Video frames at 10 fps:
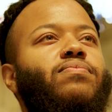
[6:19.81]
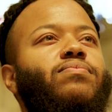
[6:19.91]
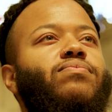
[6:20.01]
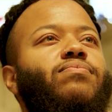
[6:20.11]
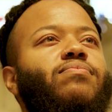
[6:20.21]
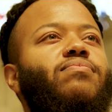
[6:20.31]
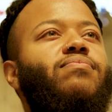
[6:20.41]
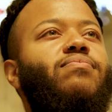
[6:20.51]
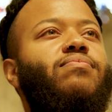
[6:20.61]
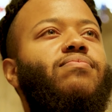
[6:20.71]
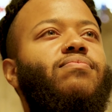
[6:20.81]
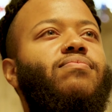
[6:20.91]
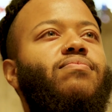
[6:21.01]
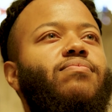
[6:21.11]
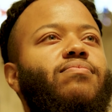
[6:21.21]
Then you run to
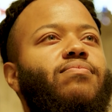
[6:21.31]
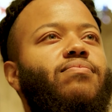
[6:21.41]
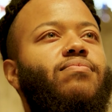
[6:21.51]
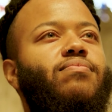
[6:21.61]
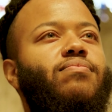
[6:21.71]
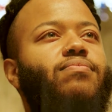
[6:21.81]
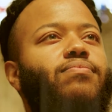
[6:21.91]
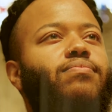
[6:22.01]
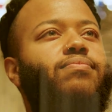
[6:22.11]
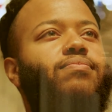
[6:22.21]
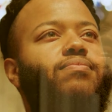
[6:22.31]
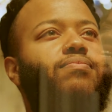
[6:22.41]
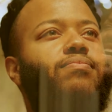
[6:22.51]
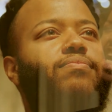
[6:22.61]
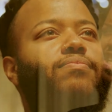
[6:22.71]
the
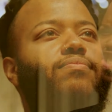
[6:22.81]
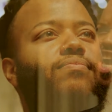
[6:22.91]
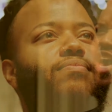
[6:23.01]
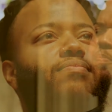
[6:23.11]
Lord, say,